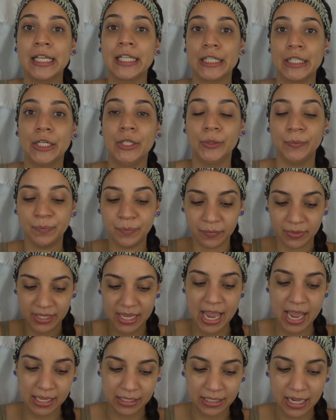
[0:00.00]
So
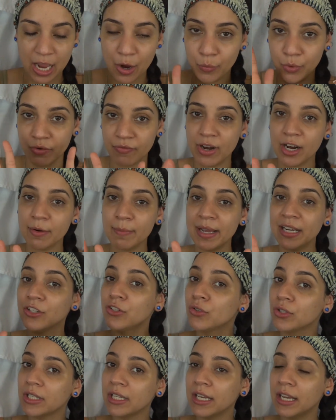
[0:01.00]
yeah, I wouldn't recommend
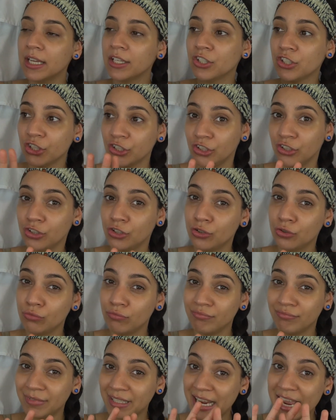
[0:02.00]
using it. Just
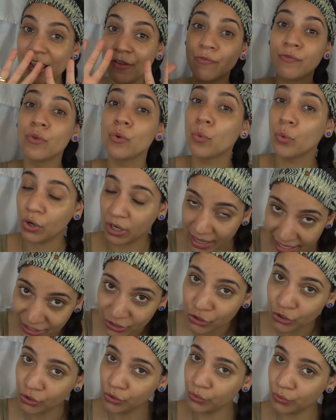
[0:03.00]
if you would
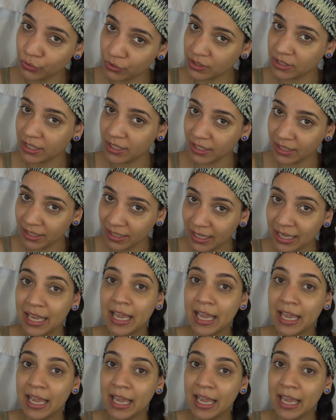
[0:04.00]
like to use it,